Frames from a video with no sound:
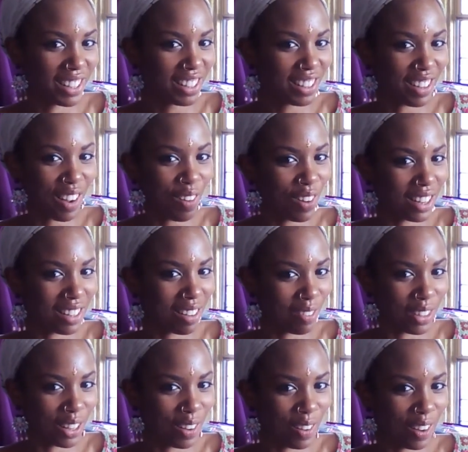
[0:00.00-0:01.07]
There's always
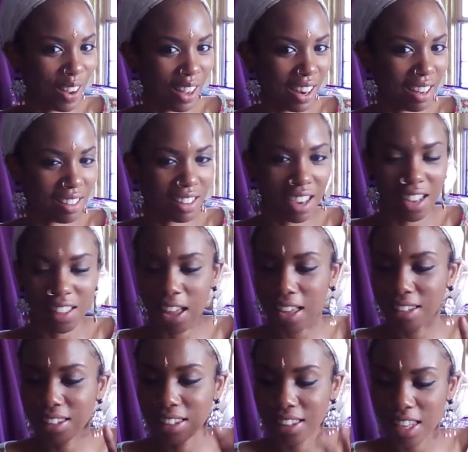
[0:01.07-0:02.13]
something going on outside.
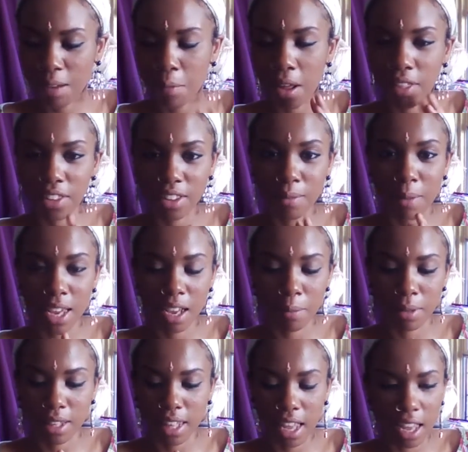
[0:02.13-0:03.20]
That's the thing about this
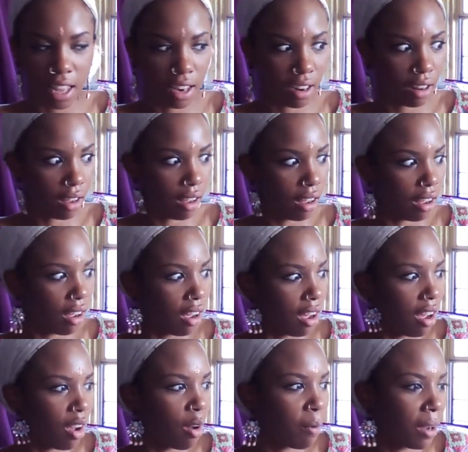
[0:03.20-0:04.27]
makeup is
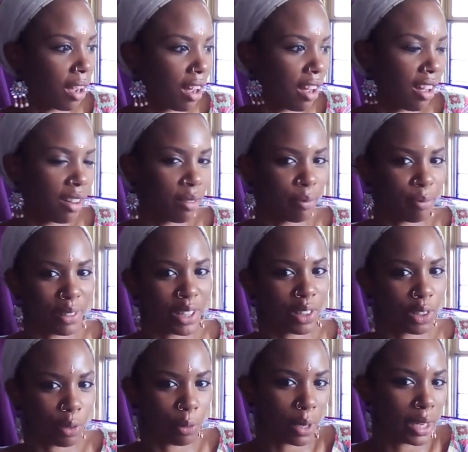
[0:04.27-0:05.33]
that, oh my god,
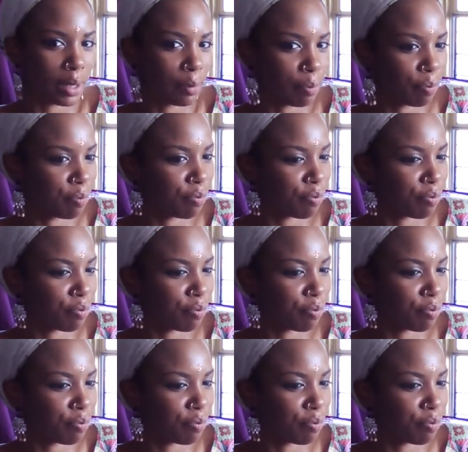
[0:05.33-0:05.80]
let's just wait.